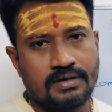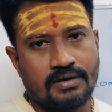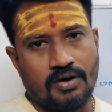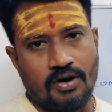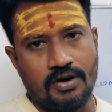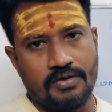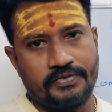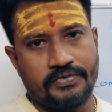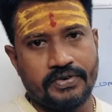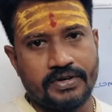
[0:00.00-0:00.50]

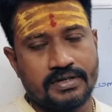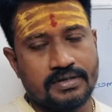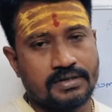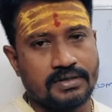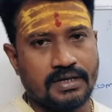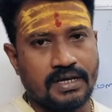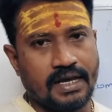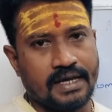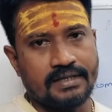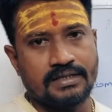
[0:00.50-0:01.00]
offers
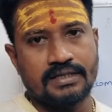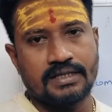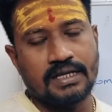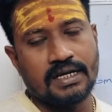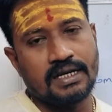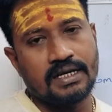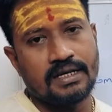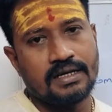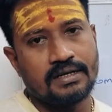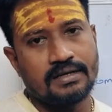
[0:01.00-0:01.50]

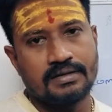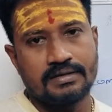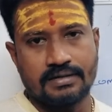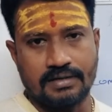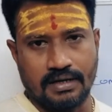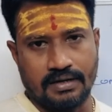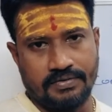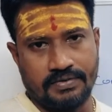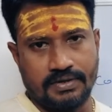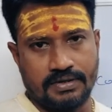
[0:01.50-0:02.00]
S3
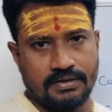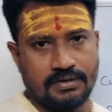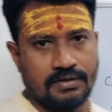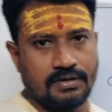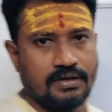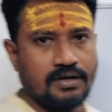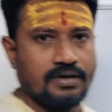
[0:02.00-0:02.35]
service,